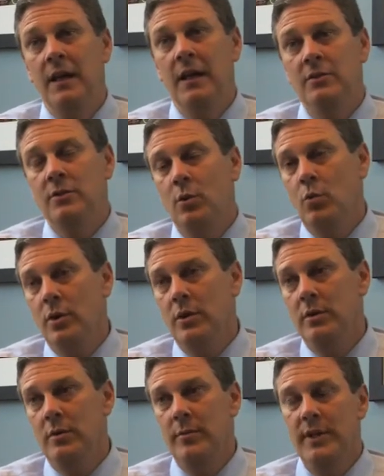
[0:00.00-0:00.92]
So we're
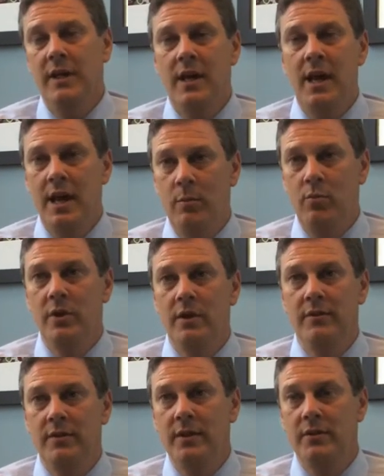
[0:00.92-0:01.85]
going to be a hybrid
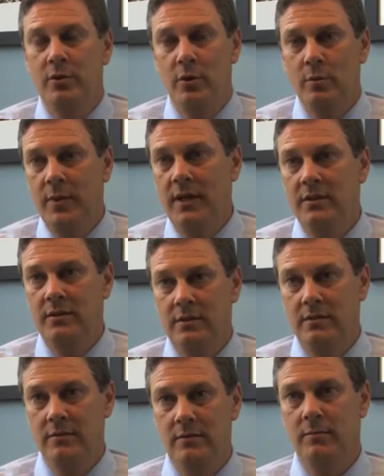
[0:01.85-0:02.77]
of the internal
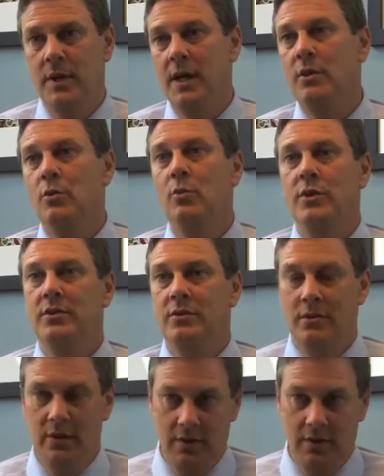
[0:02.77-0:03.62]
medicine model, which